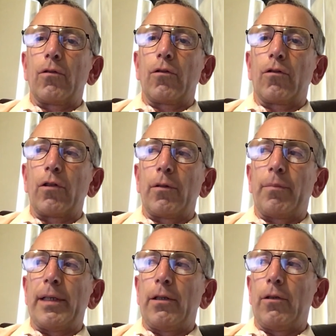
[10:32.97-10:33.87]
shouldn't
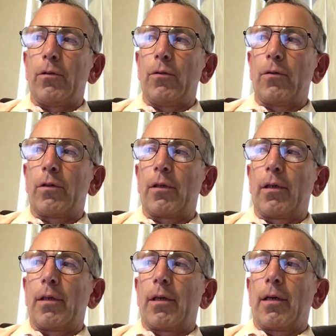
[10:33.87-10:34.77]
be used.
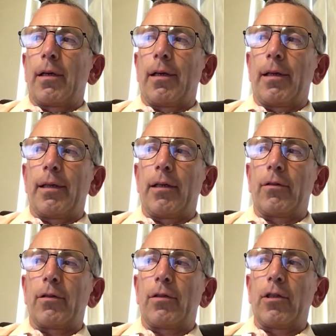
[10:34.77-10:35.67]

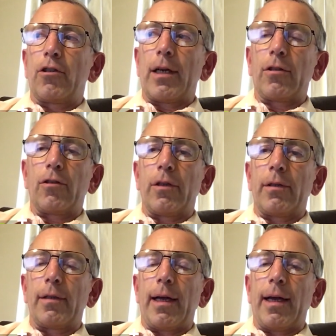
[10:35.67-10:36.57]
There's a
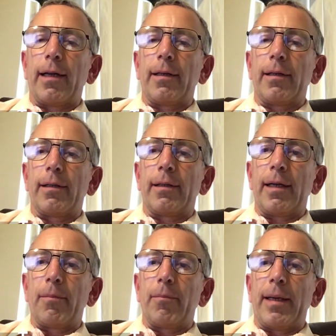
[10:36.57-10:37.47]
suggestion that
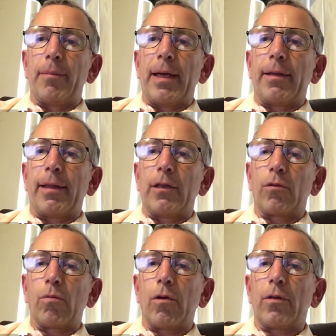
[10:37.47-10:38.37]
they may make
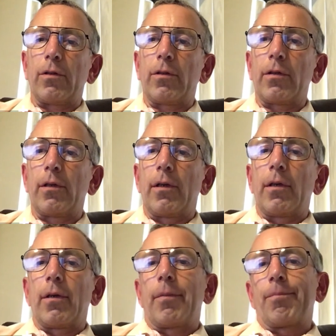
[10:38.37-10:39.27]
things worse.
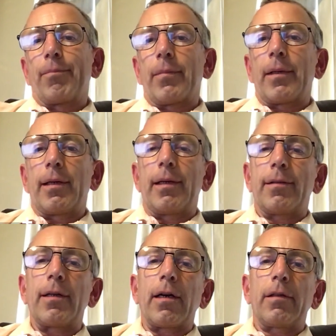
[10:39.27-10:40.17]

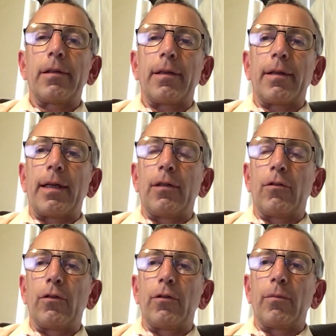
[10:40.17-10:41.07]
It's not clear that they
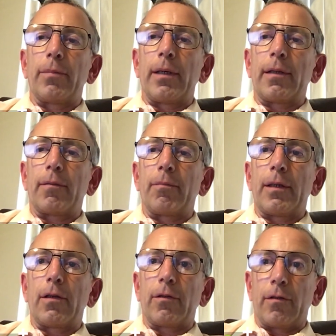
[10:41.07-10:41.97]
do, but
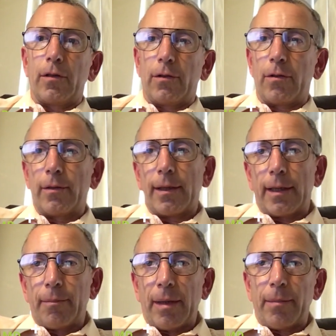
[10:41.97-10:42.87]
because of concern that
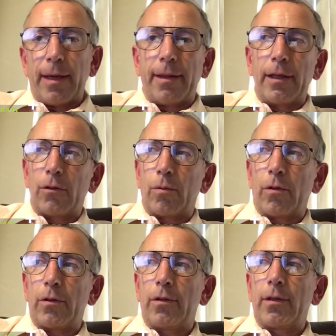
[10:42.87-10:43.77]
they may make things
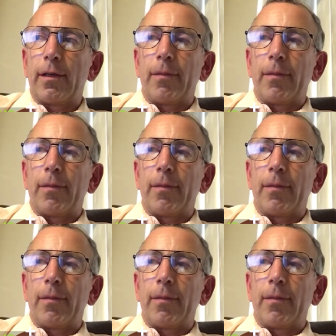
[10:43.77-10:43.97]
worse,